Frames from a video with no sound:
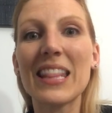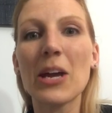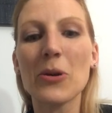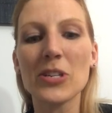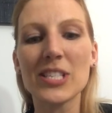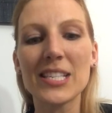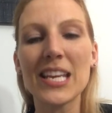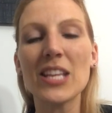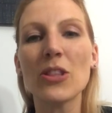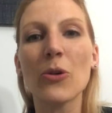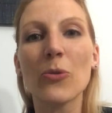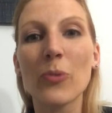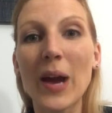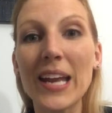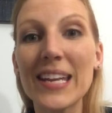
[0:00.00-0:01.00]
They are seeing the
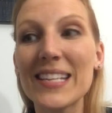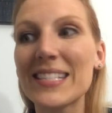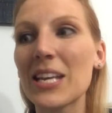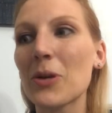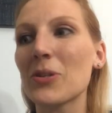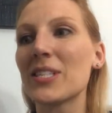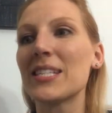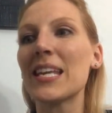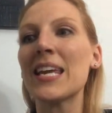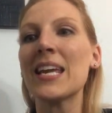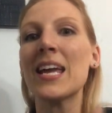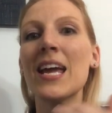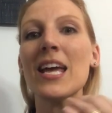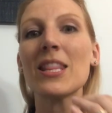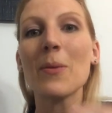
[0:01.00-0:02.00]
greatness. They are
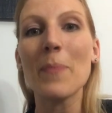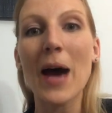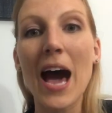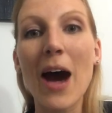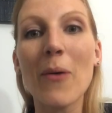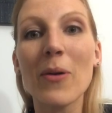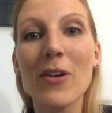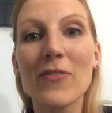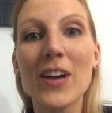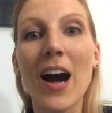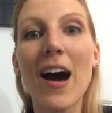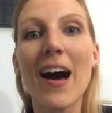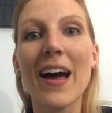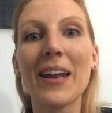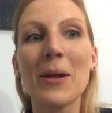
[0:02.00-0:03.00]
seeing the power of
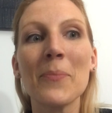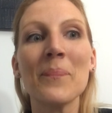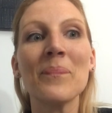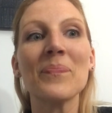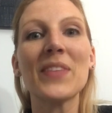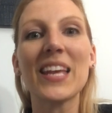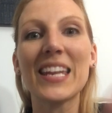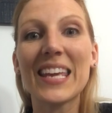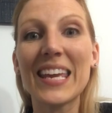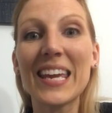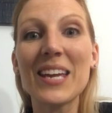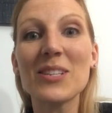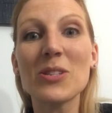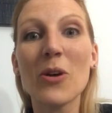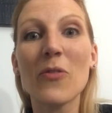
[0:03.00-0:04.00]
God, that
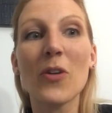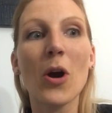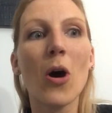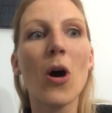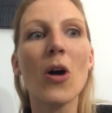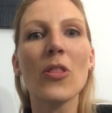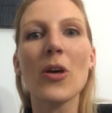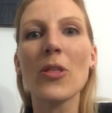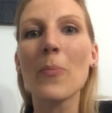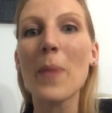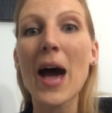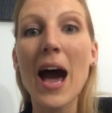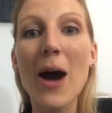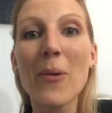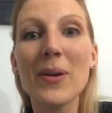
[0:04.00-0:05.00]
He is over all, the, the
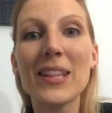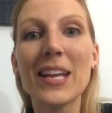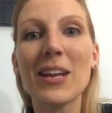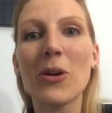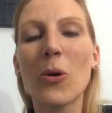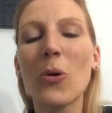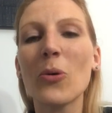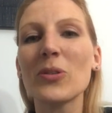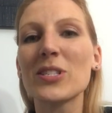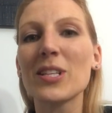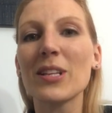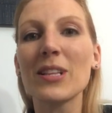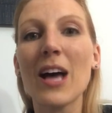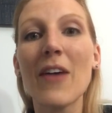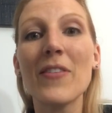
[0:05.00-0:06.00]
power that He holds,
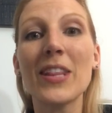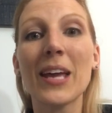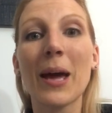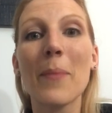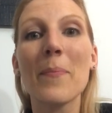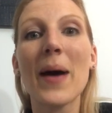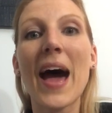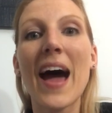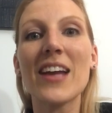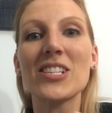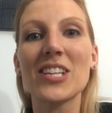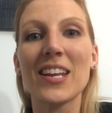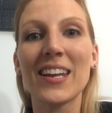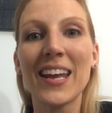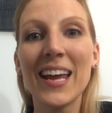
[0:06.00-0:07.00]
the love and the
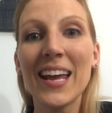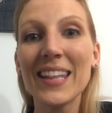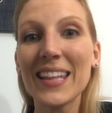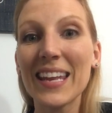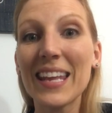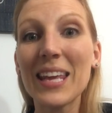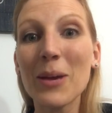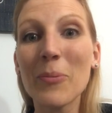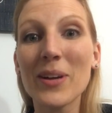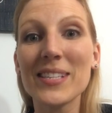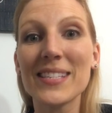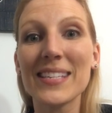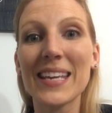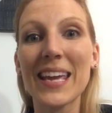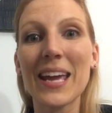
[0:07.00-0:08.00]
compassion that He
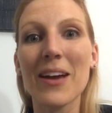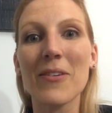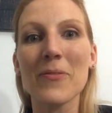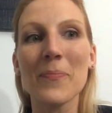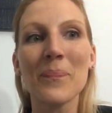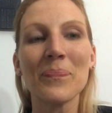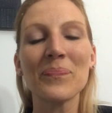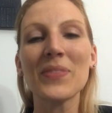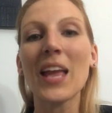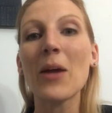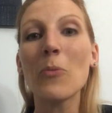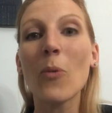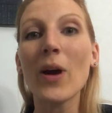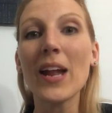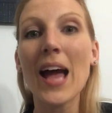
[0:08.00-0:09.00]
wants to give.
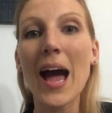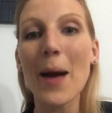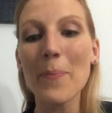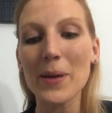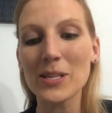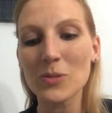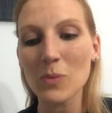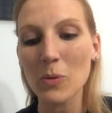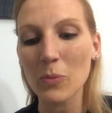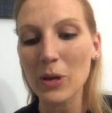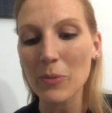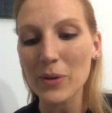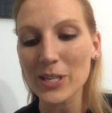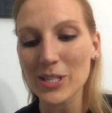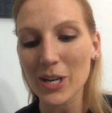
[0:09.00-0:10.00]
And what happens when
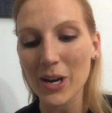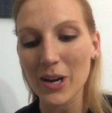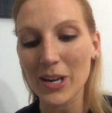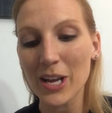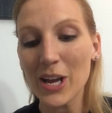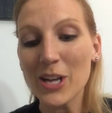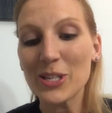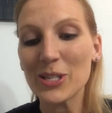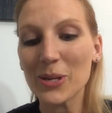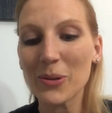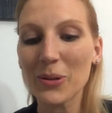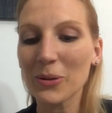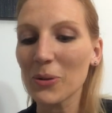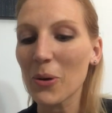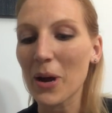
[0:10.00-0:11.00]
we return
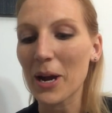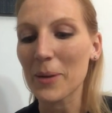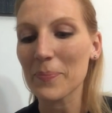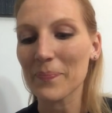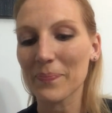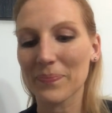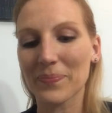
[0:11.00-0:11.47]
to the Lord?